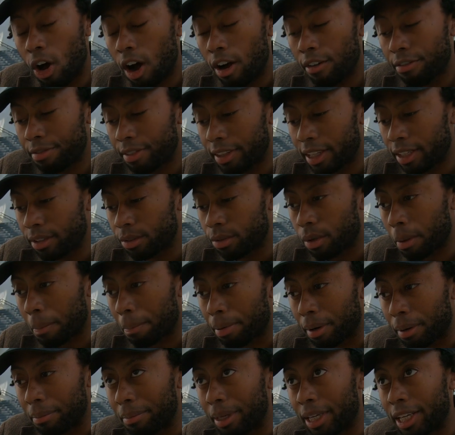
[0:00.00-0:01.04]
often
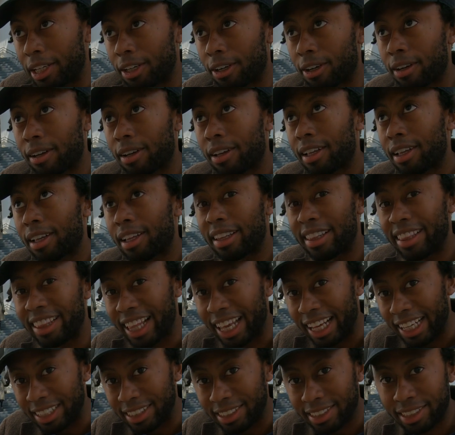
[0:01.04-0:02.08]
premiere
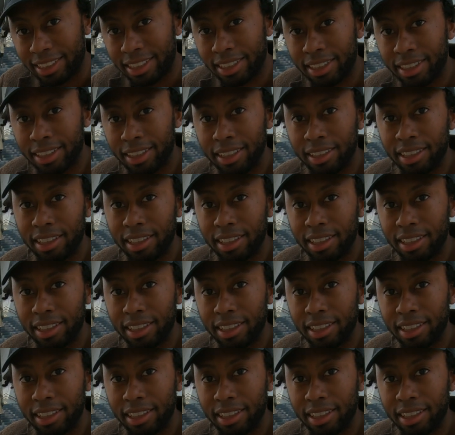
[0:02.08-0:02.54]
late.